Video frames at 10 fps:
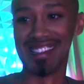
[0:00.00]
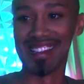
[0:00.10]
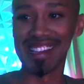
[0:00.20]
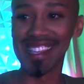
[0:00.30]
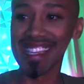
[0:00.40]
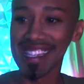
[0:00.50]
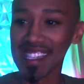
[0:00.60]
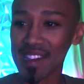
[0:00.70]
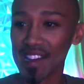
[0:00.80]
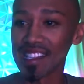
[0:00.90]
I think I just
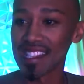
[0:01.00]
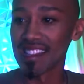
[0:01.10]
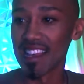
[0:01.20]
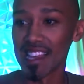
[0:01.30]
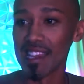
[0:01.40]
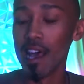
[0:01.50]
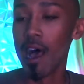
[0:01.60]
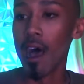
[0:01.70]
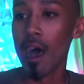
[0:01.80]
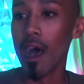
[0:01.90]
crossed the line.
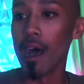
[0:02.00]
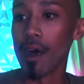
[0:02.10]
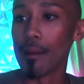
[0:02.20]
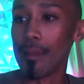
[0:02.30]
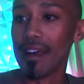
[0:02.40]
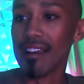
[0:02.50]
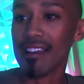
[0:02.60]
Um,